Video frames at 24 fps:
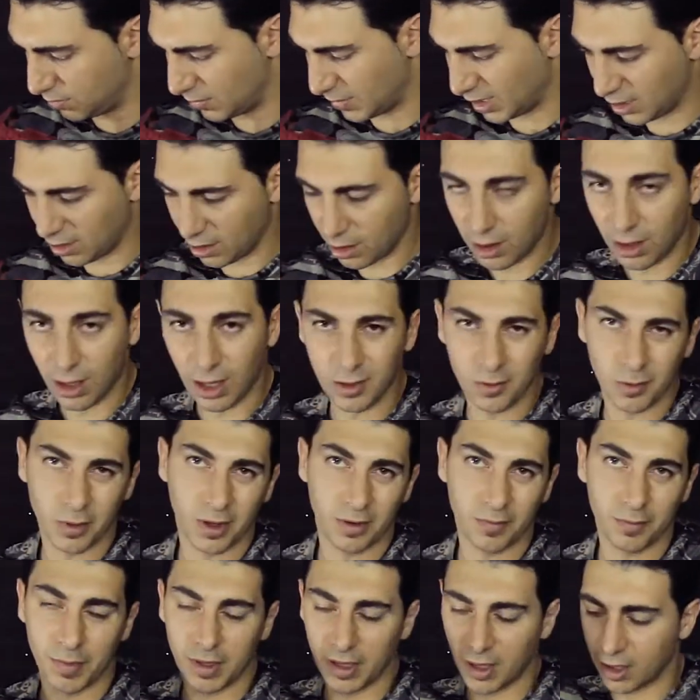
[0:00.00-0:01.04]
A little light would
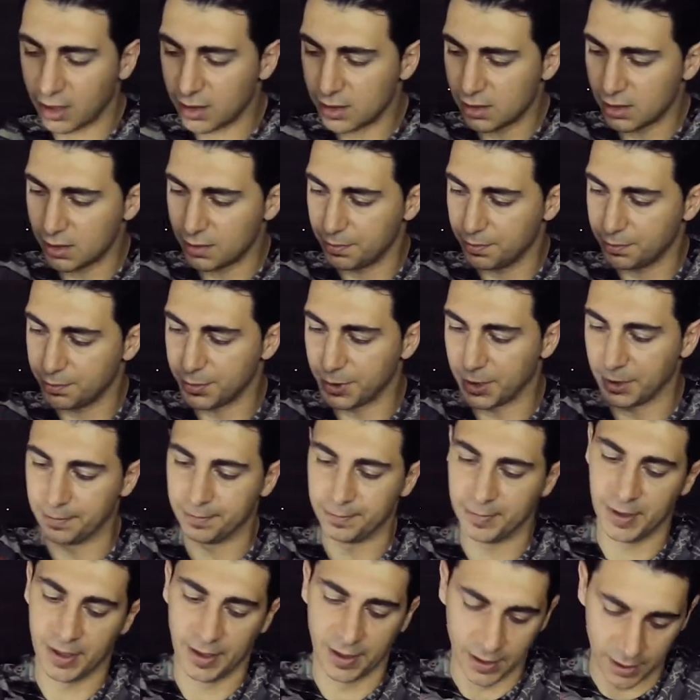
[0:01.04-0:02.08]
have been nice, but
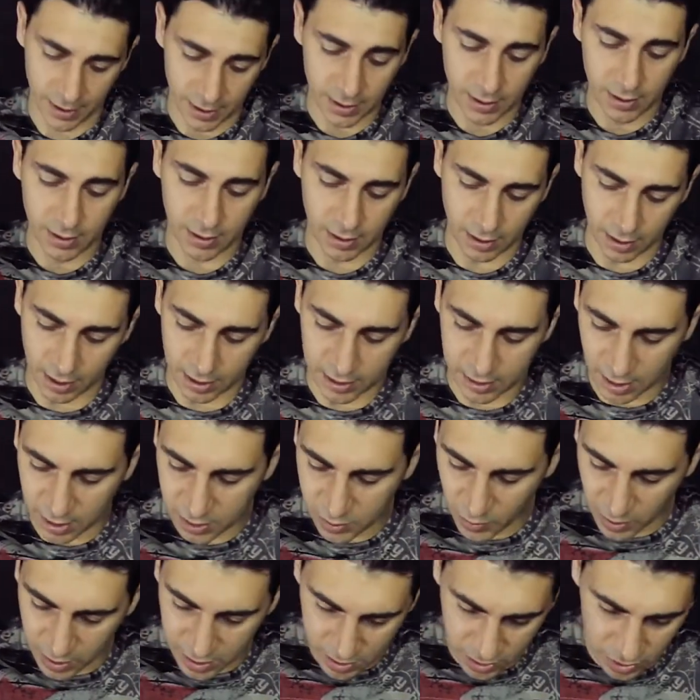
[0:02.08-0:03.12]
I guess
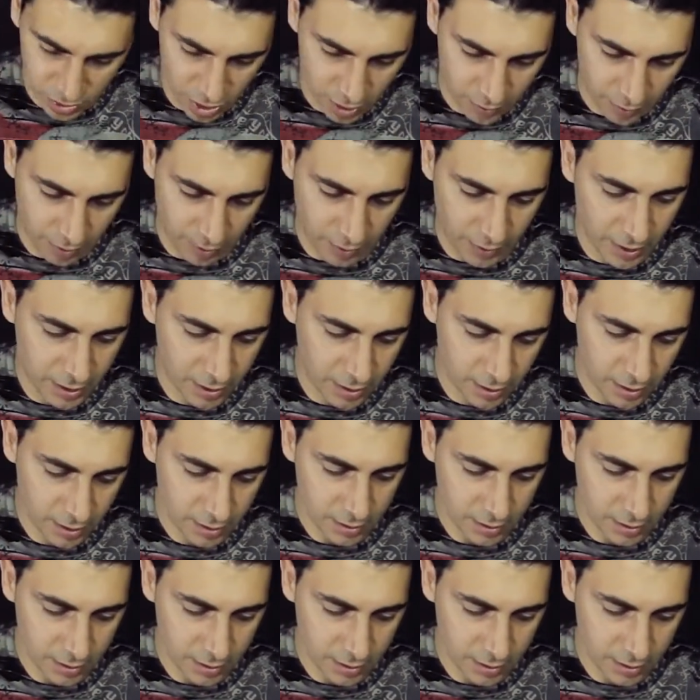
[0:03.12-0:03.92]
that's why it's cheaper, right?